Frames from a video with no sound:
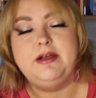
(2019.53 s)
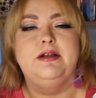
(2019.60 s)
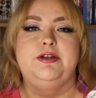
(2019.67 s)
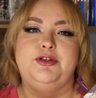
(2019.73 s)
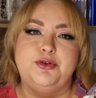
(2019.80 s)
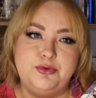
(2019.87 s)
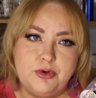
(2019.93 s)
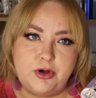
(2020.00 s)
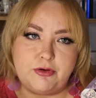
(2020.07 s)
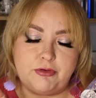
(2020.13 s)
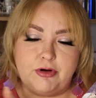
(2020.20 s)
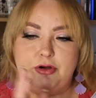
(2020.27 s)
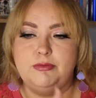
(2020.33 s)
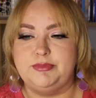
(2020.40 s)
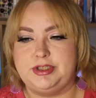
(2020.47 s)

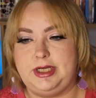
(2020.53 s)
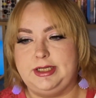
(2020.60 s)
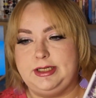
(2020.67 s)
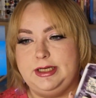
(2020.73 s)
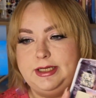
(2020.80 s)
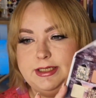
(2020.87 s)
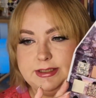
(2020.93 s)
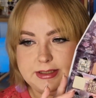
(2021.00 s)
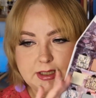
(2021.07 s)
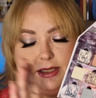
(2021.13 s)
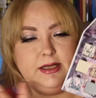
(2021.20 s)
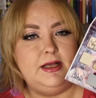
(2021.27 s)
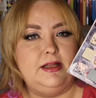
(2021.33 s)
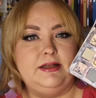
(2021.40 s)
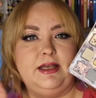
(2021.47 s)
duochromes at least,
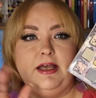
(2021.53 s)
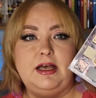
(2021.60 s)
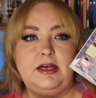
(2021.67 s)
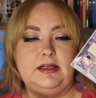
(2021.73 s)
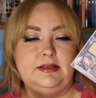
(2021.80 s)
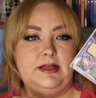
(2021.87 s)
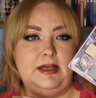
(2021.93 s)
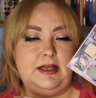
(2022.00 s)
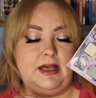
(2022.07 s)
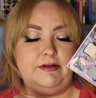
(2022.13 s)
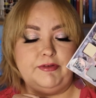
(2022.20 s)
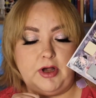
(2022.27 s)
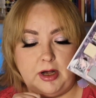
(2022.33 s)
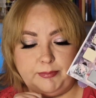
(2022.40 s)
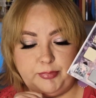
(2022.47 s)
and they
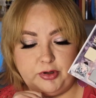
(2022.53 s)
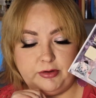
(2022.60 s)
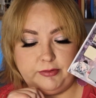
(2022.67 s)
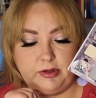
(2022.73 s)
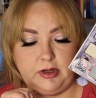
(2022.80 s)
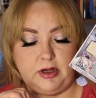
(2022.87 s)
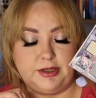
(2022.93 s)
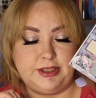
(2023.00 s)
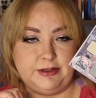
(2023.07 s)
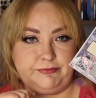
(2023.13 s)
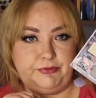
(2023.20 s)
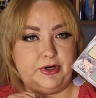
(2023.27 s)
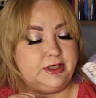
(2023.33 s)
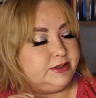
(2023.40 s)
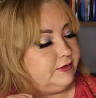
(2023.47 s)
have couple
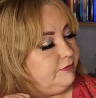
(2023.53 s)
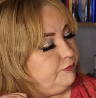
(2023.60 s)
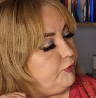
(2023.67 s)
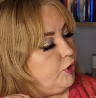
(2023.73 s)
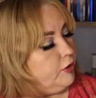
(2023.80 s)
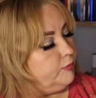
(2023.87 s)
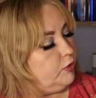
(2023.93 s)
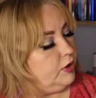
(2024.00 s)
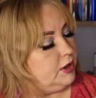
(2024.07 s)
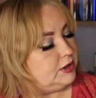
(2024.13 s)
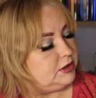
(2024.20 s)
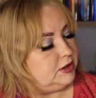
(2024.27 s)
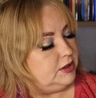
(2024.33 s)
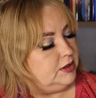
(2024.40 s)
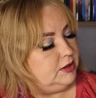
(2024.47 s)
different
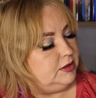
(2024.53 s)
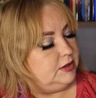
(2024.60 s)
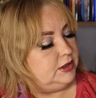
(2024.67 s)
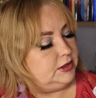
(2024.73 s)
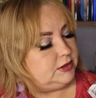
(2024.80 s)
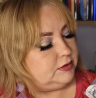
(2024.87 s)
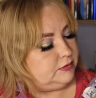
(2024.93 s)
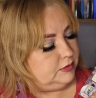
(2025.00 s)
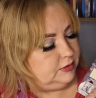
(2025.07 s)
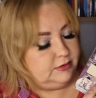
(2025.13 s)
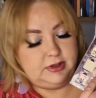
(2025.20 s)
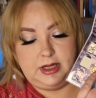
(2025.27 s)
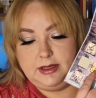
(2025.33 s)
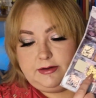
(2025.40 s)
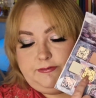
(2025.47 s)
formulas. So
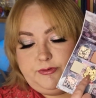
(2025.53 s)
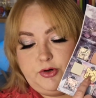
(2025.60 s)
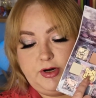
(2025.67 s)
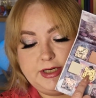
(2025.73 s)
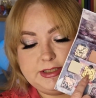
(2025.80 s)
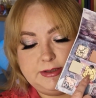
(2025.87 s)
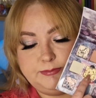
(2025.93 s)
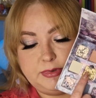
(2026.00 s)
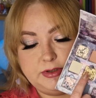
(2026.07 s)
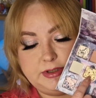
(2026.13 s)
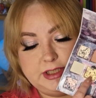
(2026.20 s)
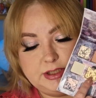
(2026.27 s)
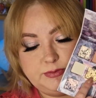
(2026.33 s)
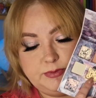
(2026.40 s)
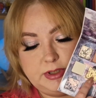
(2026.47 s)
like for example
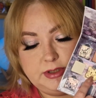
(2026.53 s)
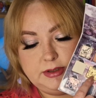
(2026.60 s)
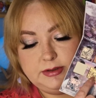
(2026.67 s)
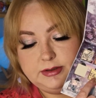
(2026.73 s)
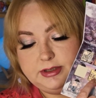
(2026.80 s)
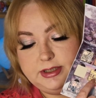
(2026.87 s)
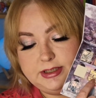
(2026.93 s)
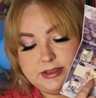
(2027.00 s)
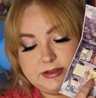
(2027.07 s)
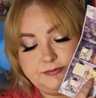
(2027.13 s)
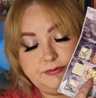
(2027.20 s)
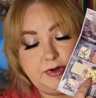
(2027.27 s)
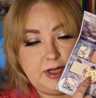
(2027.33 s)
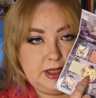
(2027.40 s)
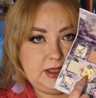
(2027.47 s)
this one, it's a
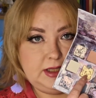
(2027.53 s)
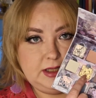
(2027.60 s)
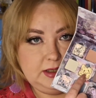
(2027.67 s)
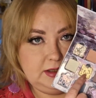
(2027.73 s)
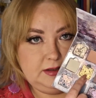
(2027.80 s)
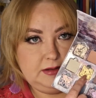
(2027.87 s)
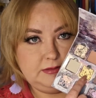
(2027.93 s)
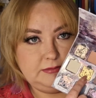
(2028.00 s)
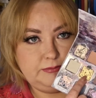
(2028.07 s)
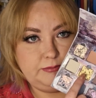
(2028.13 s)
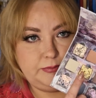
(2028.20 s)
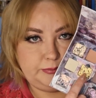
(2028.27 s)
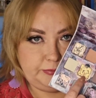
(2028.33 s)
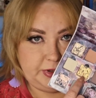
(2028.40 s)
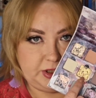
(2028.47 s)
flaky,
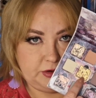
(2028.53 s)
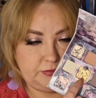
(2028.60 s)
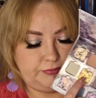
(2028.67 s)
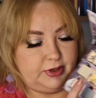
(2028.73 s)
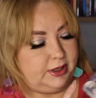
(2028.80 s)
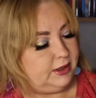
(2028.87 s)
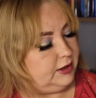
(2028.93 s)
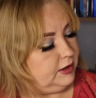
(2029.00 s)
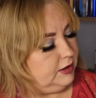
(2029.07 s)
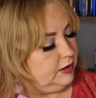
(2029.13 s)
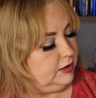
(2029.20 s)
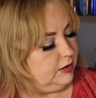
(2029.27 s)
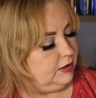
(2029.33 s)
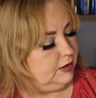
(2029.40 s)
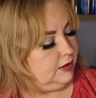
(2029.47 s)
bigger
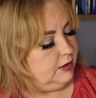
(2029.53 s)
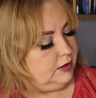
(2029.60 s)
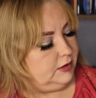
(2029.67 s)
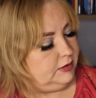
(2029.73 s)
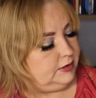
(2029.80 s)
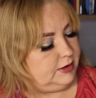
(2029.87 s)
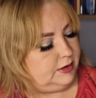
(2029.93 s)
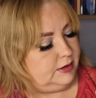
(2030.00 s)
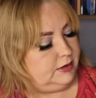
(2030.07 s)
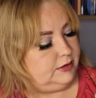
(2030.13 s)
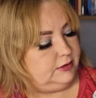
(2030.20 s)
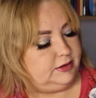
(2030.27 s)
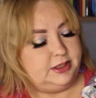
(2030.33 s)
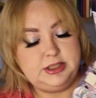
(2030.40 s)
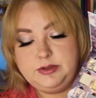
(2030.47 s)
flaky. Then
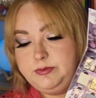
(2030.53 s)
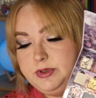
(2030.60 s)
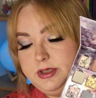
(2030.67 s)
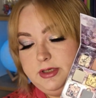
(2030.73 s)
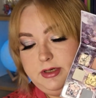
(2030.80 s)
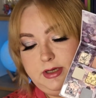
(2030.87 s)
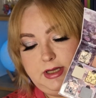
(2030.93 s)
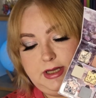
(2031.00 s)
this one